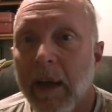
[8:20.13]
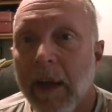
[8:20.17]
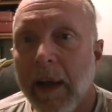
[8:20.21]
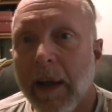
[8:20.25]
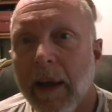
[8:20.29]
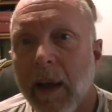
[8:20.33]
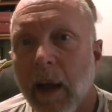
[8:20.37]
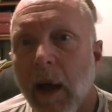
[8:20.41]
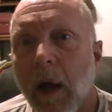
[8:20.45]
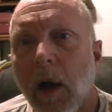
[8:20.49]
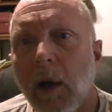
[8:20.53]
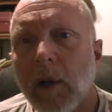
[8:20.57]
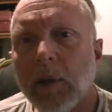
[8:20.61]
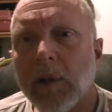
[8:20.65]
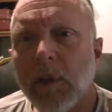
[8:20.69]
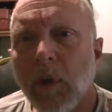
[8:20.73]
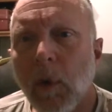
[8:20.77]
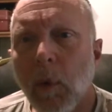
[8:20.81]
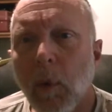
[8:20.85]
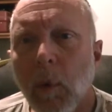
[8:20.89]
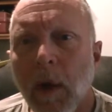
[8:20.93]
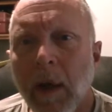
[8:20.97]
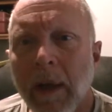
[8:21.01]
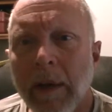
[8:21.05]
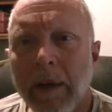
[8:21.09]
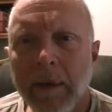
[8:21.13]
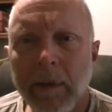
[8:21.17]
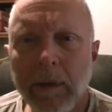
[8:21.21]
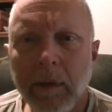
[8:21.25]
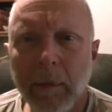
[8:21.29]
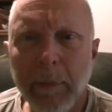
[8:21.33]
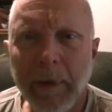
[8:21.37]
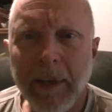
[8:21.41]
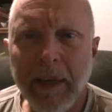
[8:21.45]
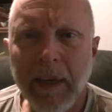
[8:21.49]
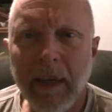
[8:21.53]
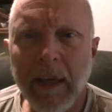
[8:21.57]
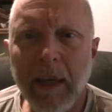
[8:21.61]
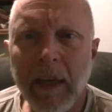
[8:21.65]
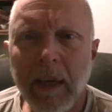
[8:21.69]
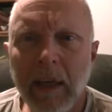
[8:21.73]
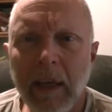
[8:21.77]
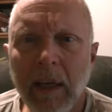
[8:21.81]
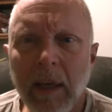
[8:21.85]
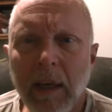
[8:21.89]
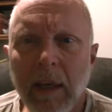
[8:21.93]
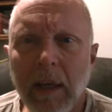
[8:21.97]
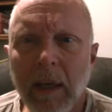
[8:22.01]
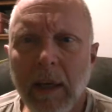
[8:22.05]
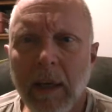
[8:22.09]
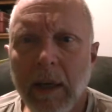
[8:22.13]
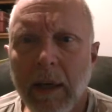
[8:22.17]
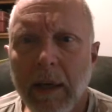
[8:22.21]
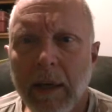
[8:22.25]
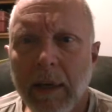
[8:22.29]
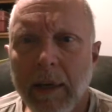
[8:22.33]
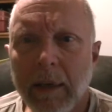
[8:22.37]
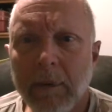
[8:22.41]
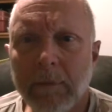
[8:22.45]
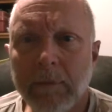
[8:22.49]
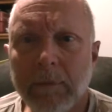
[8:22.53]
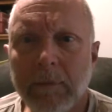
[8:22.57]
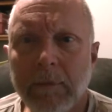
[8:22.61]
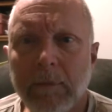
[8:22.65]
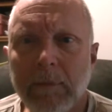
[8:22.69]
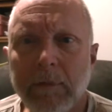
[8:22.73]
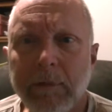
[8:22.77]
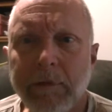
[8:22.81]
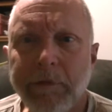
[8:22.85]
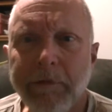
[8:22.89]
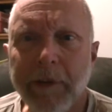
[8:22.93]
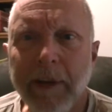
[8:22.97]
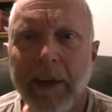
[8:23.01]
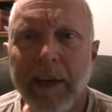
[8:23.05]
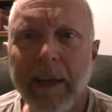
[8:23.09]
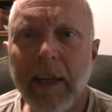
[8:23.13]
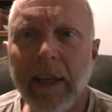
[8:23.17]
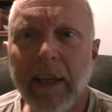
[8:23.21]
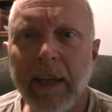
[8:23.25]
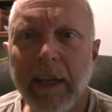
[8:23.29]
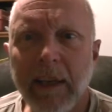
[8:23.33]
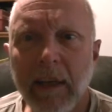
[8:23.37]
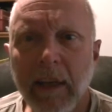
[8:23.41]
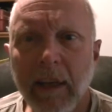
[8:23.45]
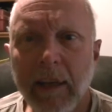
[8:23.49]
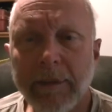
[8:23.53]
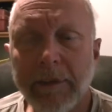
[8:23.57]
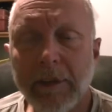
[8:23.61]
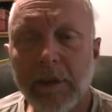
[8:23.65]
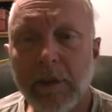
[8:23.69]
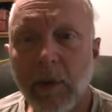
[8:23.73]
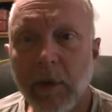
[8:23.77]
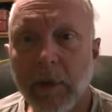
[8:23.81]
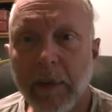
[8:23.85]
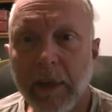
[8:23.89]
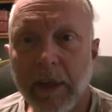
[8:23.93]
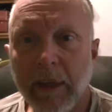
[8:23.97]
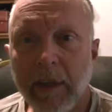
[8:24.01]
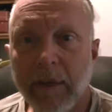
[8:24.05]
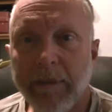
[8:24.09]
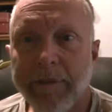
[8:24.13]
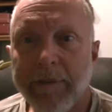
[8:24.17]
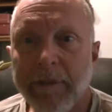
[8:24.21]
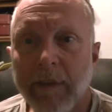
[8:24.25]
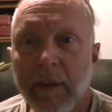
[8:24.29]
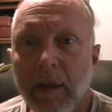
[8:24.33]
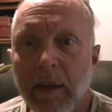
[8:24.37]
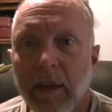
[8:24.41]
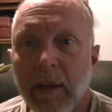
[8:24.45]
And I also want it to be uh, friendly enough so that if